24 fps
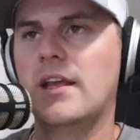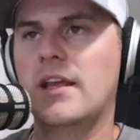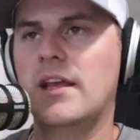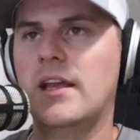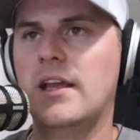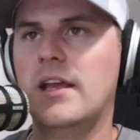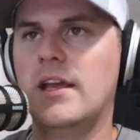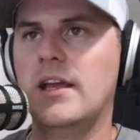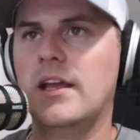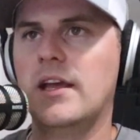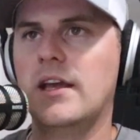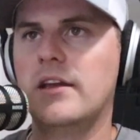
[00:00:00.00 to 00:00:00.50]

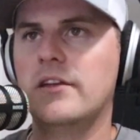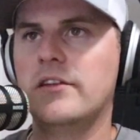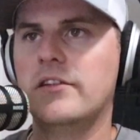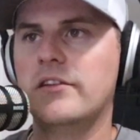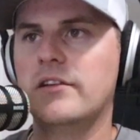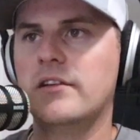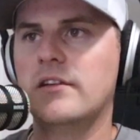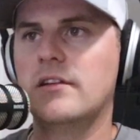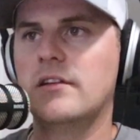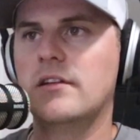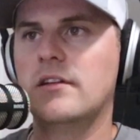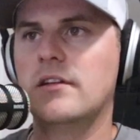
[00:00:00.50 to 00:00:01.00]
and
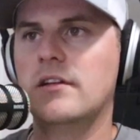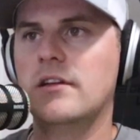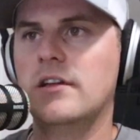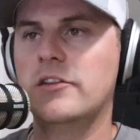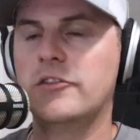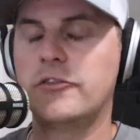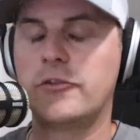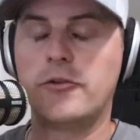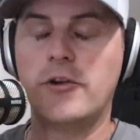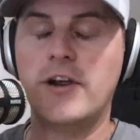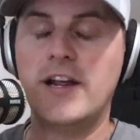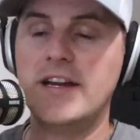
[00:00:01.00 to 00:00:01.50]

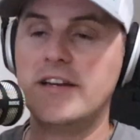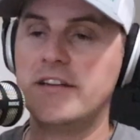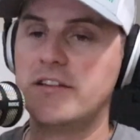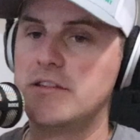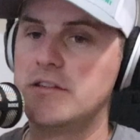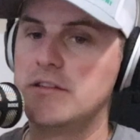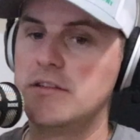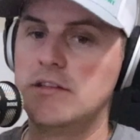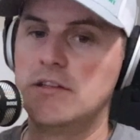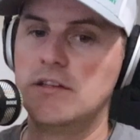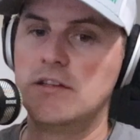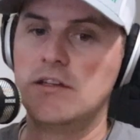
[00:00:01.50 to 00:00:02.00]
it's great.
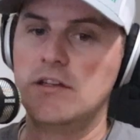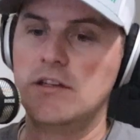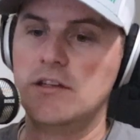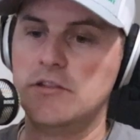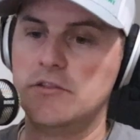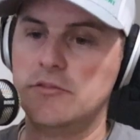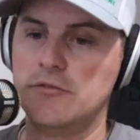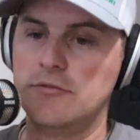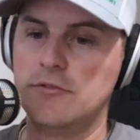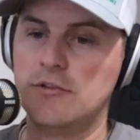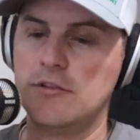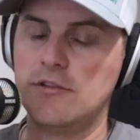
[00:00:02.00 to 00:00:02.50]

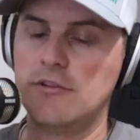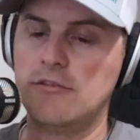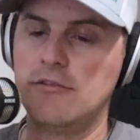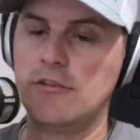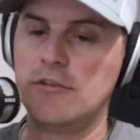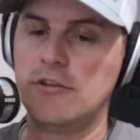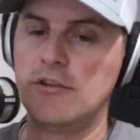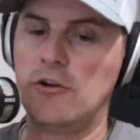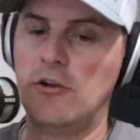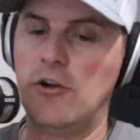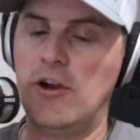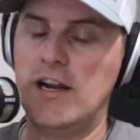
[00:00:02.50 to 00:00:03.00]
It's really,
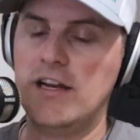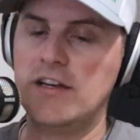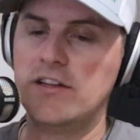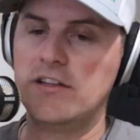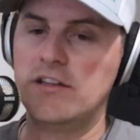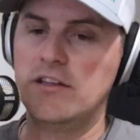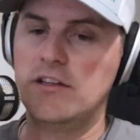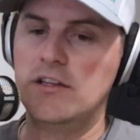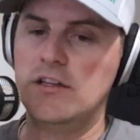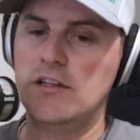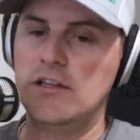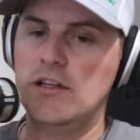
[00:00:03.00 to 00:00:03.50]
really great.
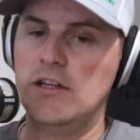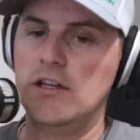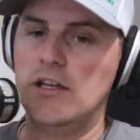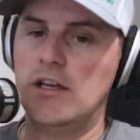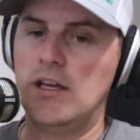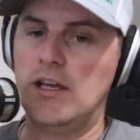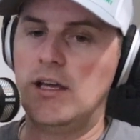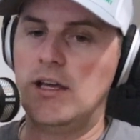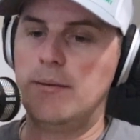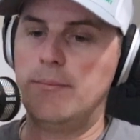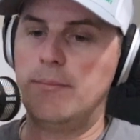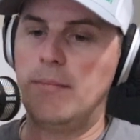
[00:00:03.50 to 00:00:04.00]

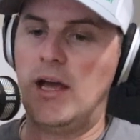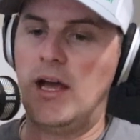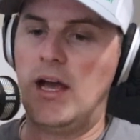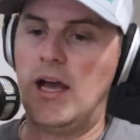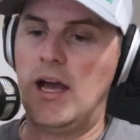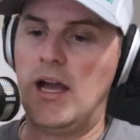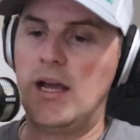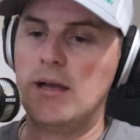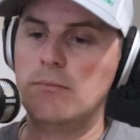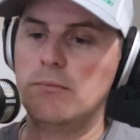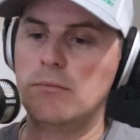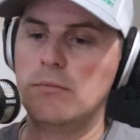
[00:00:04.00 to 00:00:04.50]

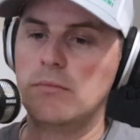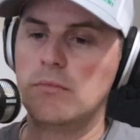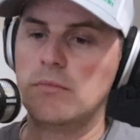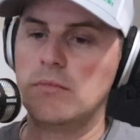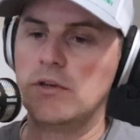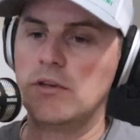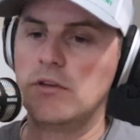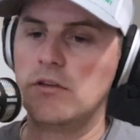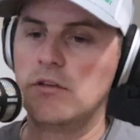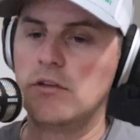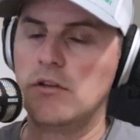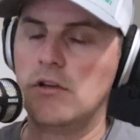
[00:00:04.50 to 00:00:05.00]
I'm
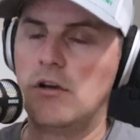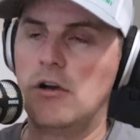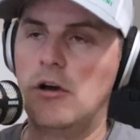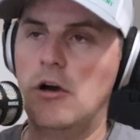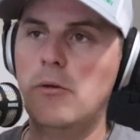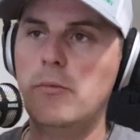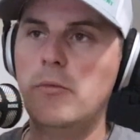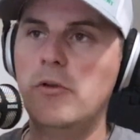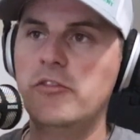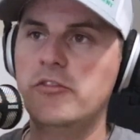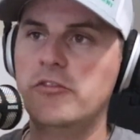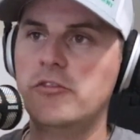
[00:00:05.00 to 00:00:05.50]

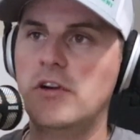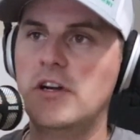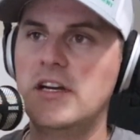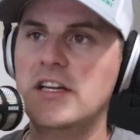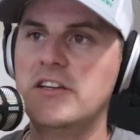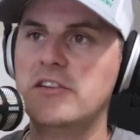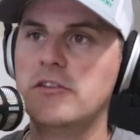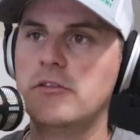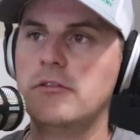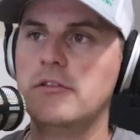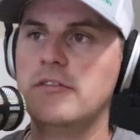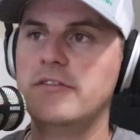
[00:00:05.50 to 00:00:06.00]
almost ready
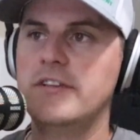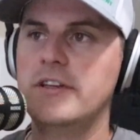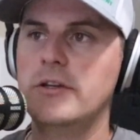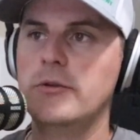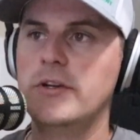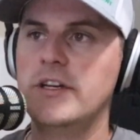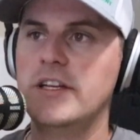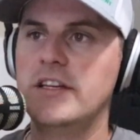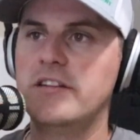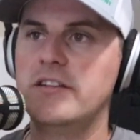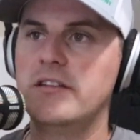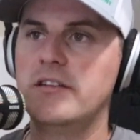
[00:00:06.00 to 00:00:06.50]
to review
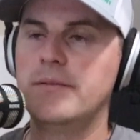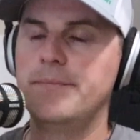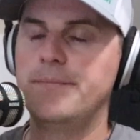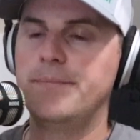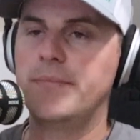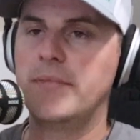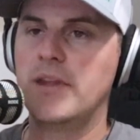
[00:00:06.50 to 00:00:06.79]
it.